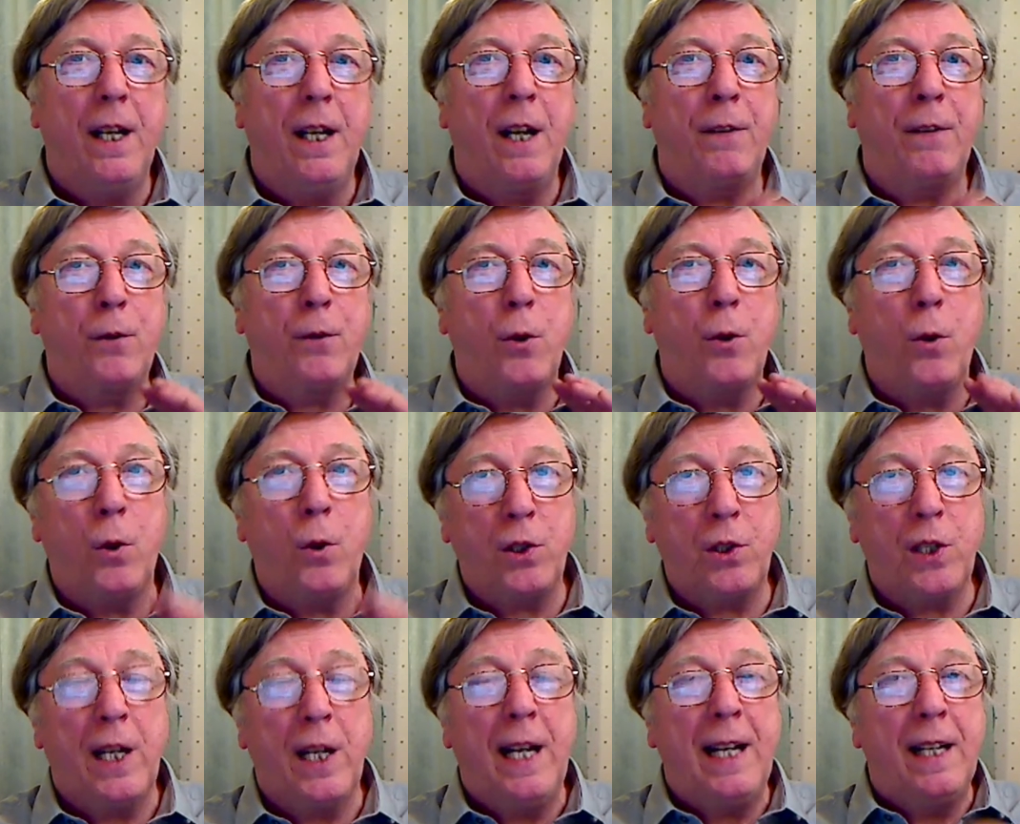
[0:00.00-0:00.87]
of
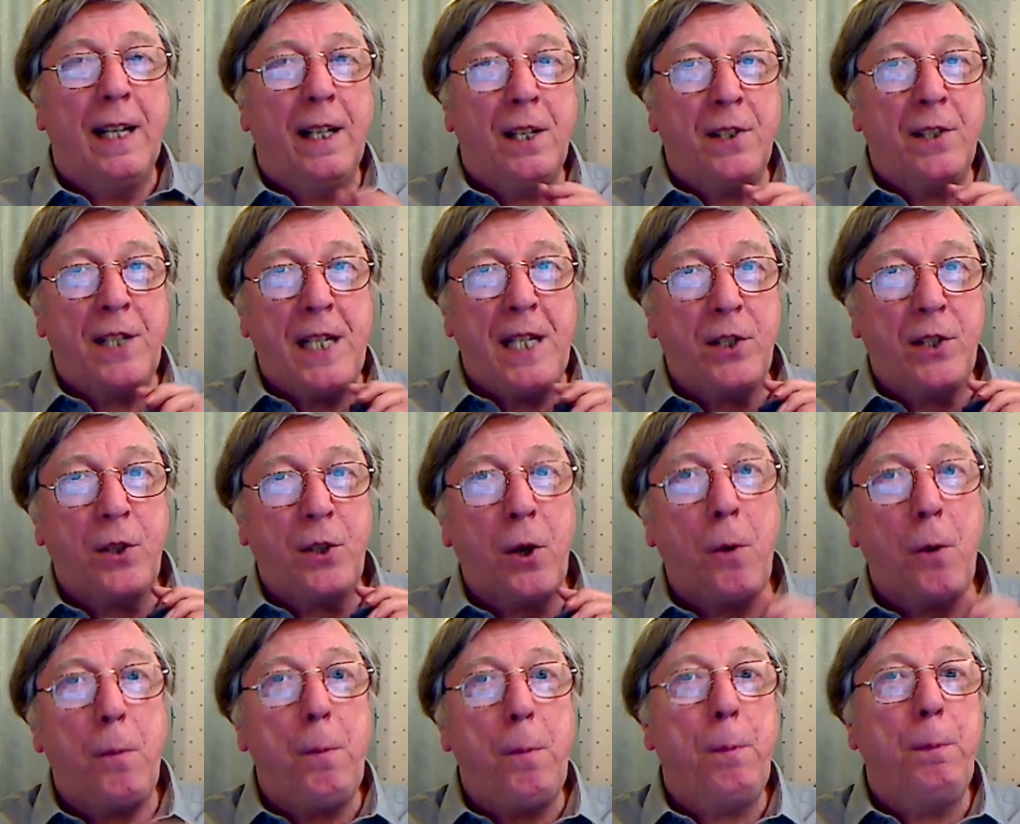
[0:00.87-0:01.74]
course, as he
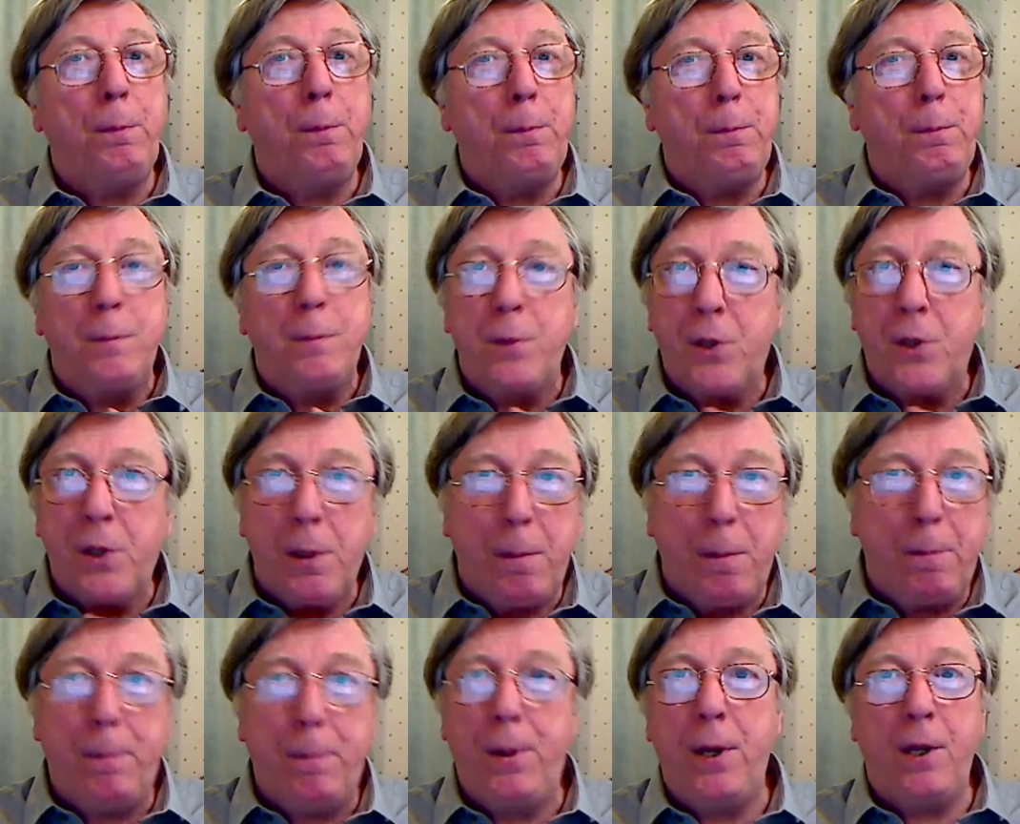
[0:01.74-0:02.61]
so
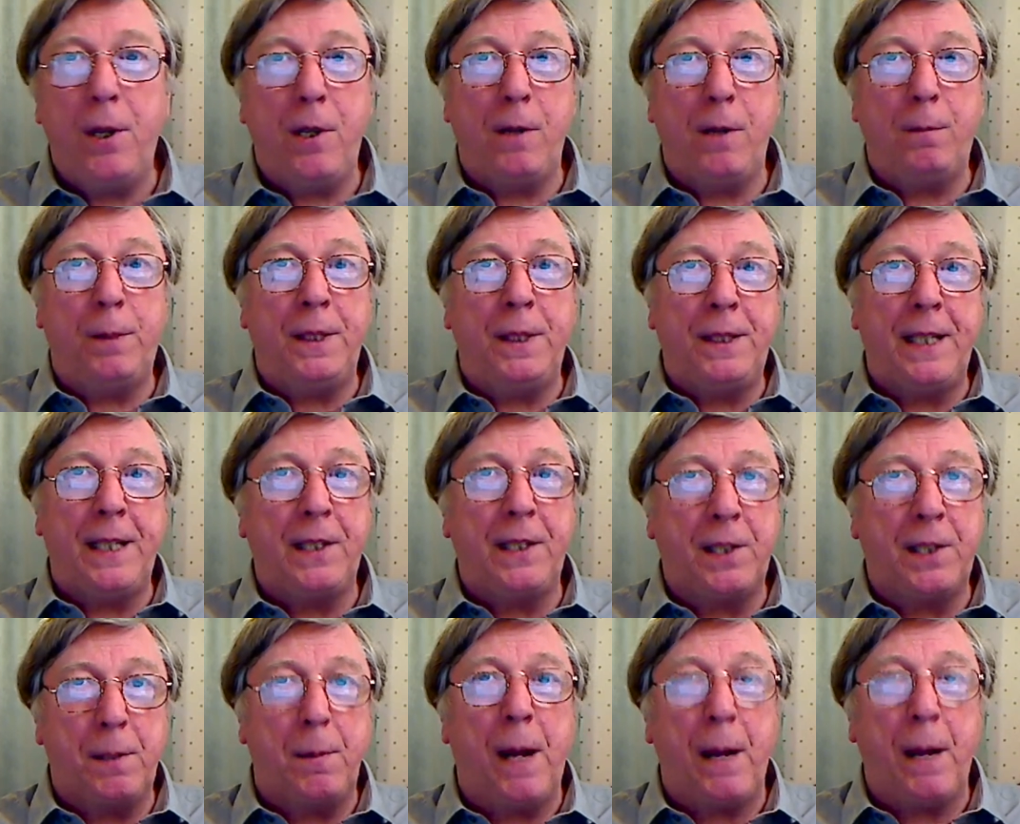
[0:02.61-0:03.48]
superbly
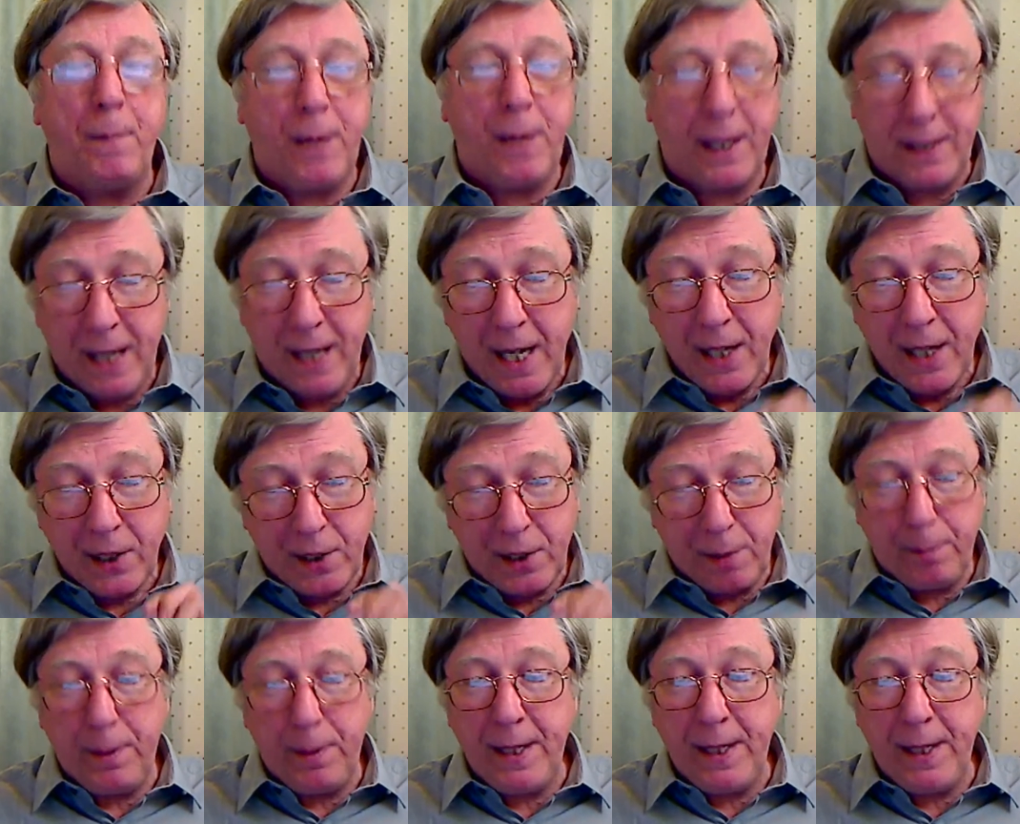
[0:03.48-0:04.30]
did to my mind. To